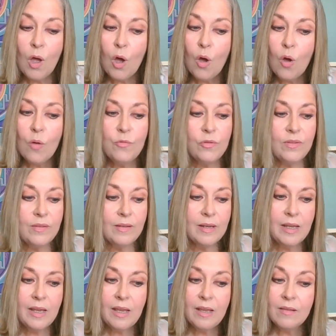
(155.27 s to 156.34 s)

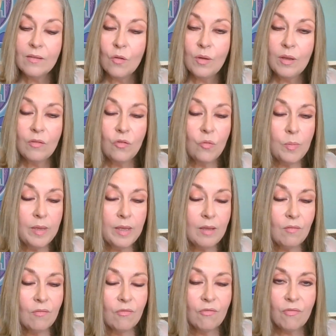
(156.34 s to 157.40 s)
Obviously, it's going to be
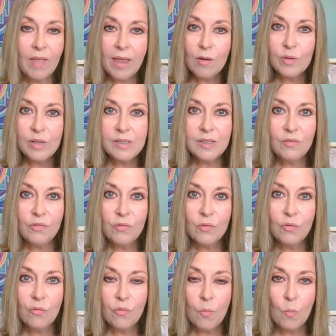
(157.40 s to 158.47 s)
very
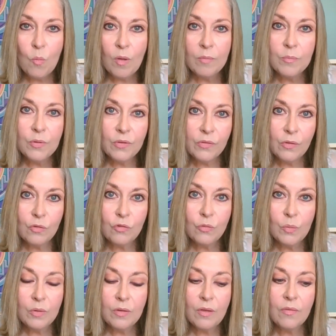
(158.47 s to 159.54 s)
different from one person
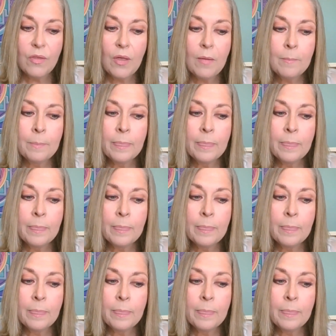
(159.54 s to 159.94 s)
to another.